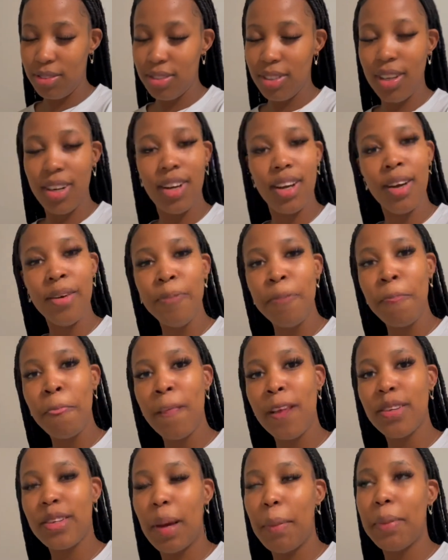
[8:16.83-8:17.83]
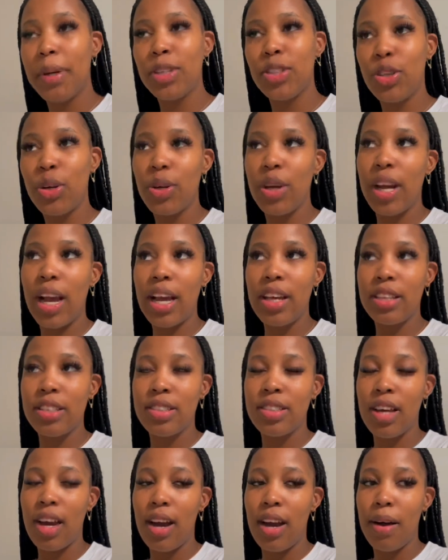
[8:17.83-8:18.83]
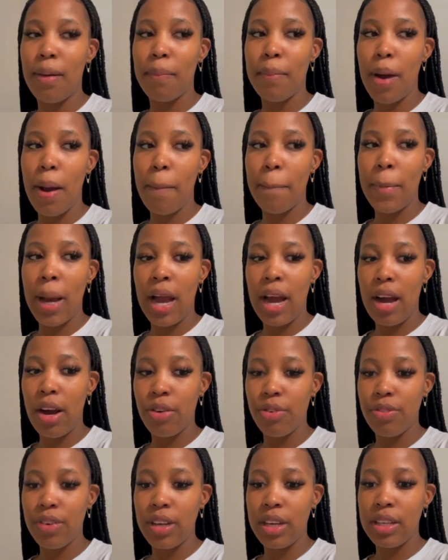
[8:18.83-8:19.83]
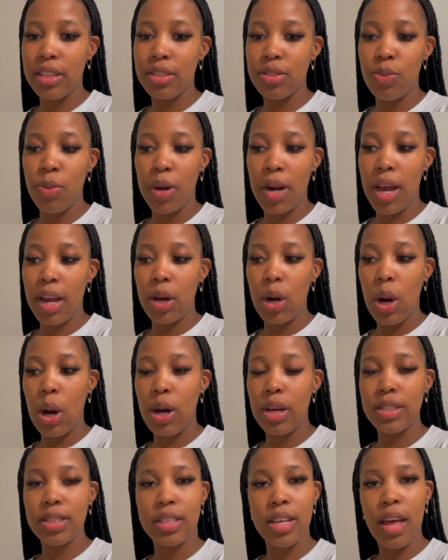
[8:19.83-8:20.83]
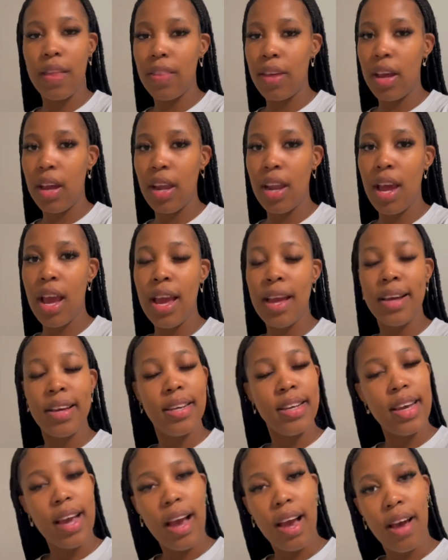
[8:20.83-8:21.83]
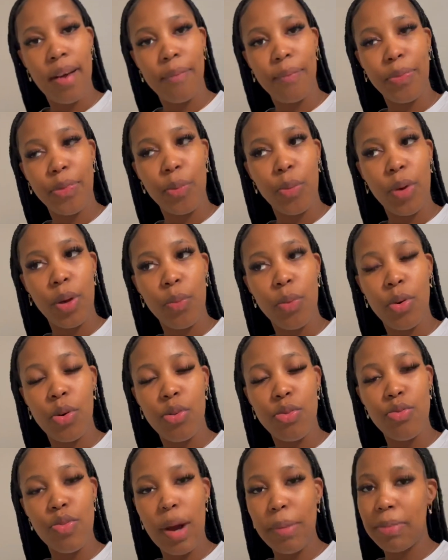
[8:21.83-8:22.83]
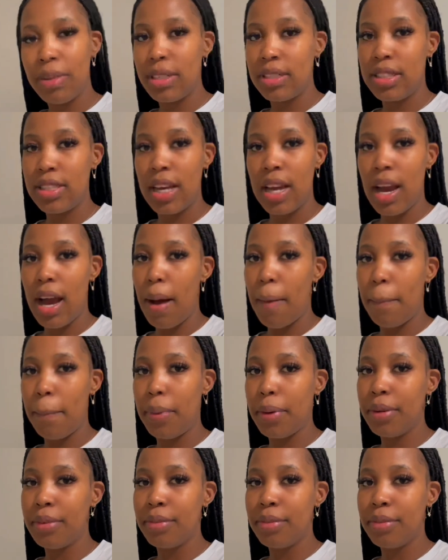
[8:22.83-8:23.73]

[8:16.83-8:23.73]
So I'm gonna show you guys my outfits, what I got, and then yeah, we will wrap this day up.